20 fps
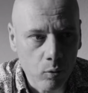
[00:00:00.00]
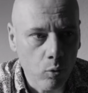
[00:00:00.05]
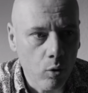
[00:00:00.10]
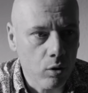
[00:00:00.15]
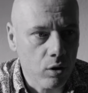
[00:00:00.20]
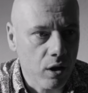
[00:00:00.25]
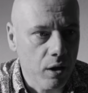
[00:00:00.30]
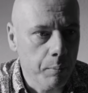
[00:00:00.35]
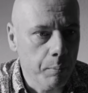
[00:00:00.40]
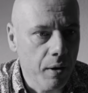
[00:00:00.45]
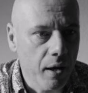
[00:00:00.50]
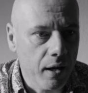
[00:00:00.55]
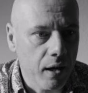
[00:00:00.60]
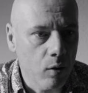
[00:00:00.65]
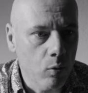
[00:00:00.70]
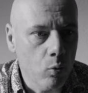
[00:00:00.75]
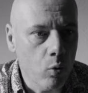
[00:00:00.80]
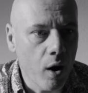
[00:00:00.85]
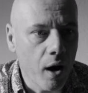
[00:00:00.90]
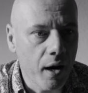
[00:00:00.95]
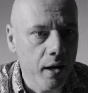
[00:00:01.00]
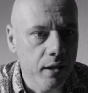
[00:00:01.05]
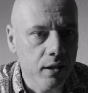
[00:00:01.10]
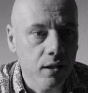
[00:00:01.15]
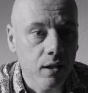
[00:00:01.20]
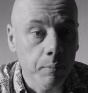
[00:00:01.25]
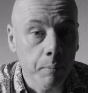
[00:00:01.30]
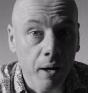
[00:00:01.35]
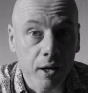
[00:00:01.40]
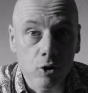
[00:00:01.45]
my work in black and
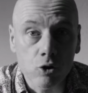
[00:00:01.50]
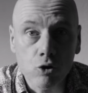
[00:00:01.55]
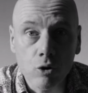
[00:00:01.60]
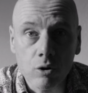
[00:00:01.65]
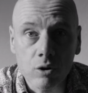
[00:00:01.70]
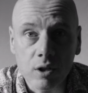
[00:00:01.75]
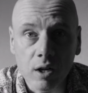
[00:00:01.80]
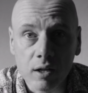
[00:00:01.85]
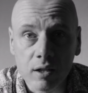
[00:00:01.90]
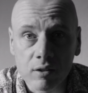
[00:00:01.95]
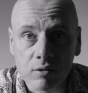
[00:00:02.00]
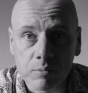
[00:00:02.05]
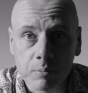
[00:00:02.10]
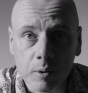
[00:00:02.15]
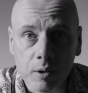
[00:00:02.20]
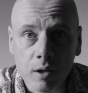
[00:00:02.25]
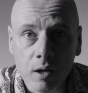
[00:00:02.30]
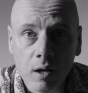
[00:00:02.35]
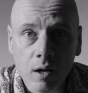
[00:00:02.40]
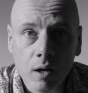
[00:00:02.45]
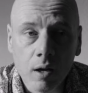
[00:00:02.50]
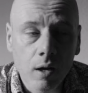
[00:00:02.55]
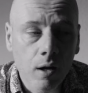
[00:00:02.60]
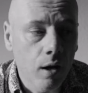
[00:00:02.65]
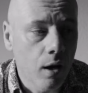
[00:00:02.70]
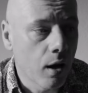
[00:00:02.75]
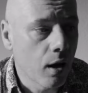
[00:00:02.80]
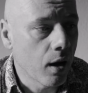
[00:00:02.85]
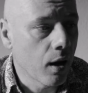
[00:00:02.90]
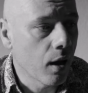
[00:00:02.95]
white, my journalism
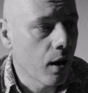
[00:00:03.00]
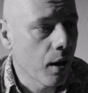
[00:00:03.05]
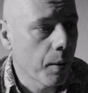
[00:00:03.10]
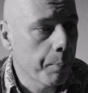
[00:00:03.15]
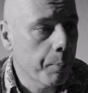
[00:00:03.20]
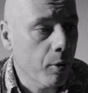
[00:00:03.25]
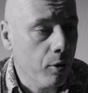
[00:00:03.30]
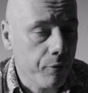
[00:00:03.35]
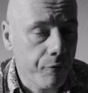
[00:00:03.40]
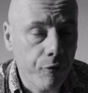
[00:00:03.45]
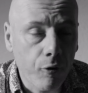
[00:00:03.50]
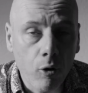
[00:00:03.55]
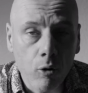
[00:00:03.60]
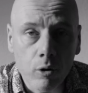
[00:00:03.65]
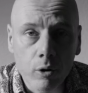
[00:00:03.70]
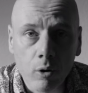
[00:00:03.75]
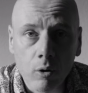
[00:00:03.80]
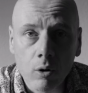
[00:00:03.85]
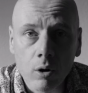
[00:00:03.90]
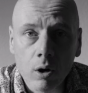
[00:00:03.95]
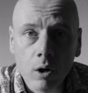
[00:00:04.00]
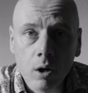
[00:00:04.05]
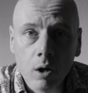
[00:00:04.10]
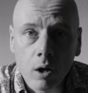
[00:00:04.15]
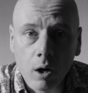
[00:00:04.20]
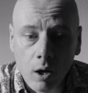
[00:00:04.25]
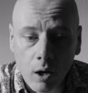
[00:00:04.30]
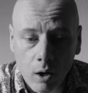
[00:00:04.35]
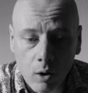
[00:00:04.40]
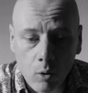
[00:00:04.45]
portfolio,
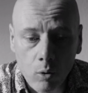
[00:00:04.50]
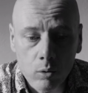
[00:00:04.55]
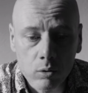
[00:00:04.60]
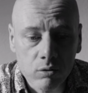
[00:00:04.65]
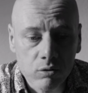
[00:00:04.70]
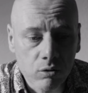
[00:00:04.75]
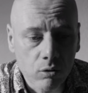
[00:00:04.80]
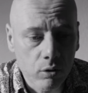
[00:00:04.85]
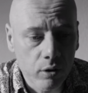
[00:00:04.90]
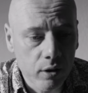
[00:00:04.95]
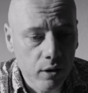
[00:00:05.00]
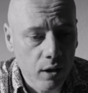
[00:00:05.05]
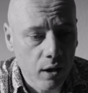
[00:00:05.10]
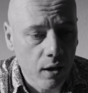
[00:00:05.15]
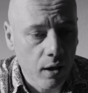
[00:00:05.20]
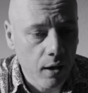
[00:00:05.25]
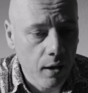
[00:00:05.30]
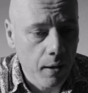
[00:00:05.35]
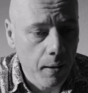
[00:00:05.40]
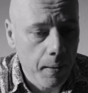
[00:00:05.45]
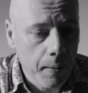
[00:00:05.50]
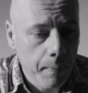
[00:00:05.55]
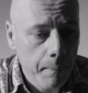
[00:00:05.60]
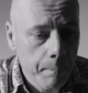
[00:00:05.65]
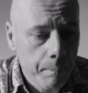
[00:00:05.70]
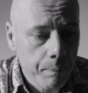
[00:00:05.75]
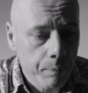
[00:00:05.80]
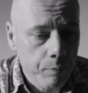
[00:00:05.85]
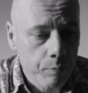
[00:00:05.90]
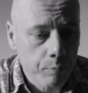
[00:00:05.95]
also in
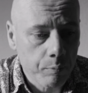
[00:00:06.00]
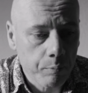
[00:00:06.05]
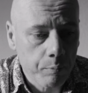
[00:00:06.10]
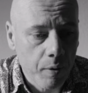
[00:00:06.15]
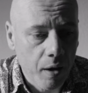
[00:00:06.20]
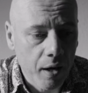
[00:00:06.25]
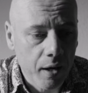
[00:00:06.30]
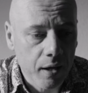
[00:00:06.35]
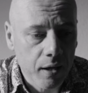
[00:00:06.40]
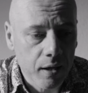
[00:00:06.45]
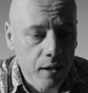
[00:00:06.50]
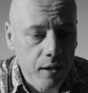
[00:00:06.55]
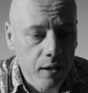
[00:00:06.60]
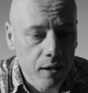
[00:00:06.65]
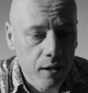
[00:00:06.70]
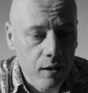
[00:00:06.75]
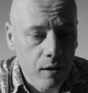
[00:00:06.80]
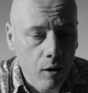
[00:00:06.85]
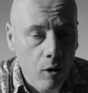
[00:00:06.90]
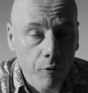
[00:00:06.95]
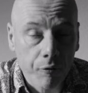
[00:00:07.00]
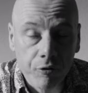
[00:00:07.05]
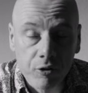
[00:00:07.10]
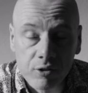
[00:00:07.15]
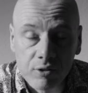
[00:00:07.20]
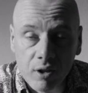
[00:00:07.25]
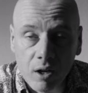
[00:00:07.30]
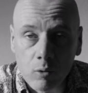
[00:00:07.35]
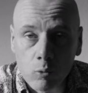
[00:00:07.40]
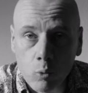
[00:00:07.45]
my
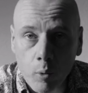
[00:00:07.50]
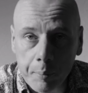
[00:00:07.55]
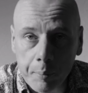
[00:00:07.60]
official